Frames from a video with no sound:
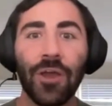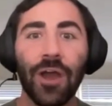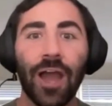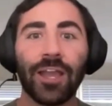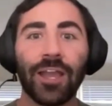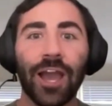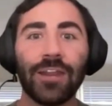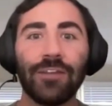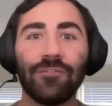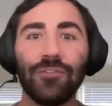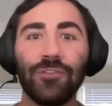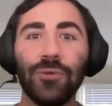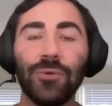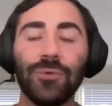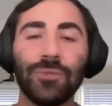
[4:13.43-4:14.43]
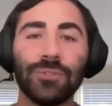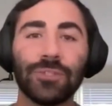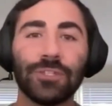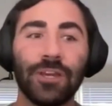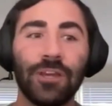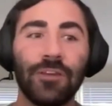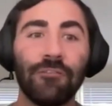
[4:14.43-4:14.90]
I kind of
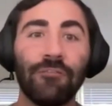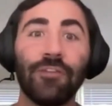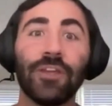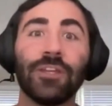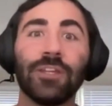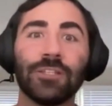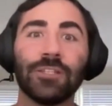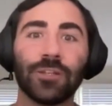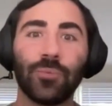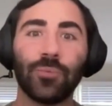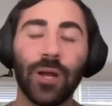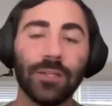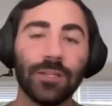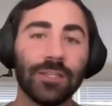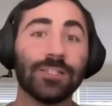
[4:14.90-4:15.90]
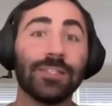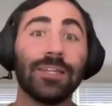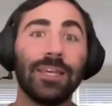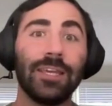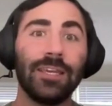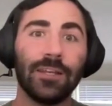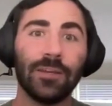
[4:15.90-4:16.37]
used fitness and wellness and
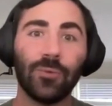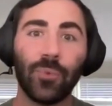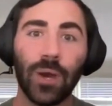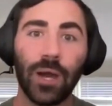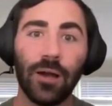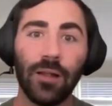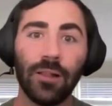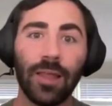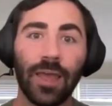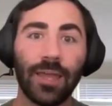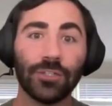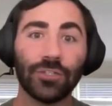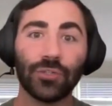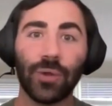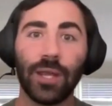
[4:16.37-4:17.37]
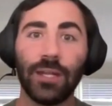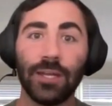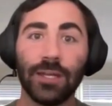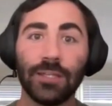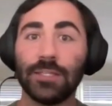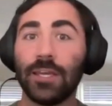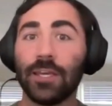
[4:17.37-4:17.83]
eating well and training
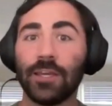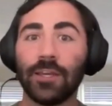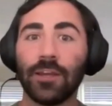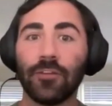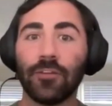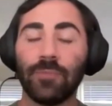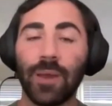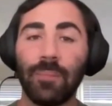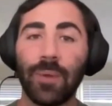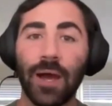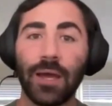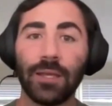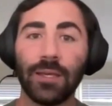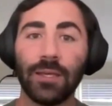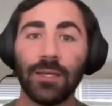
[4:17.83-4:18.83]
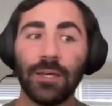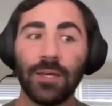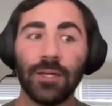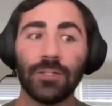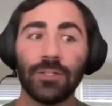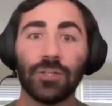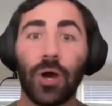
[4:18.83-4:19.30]
and taking care of my body
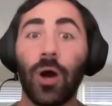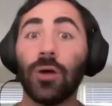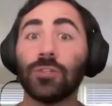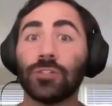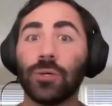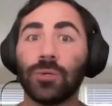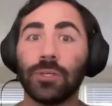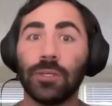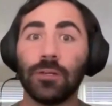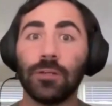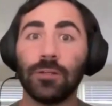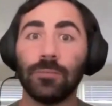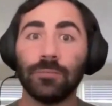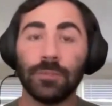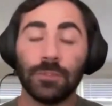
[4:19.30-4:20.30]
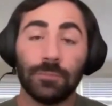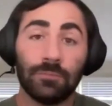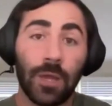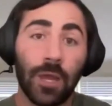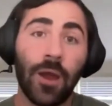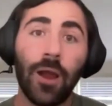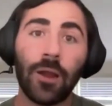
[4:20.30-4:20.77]
to also heal
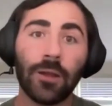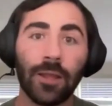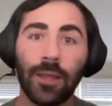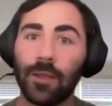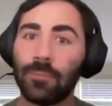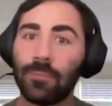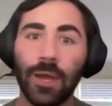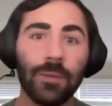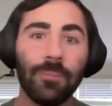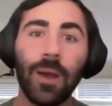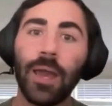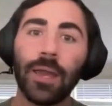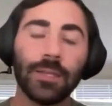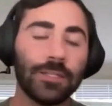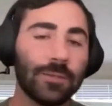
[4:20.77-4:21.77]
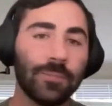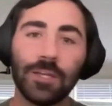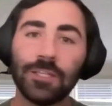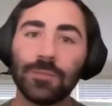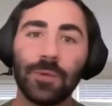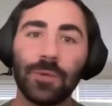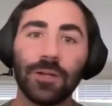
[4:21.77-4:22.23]
my heart and my mind and my
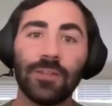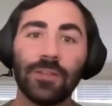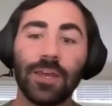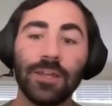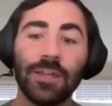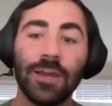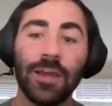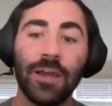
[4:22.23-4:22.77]
spirit. And then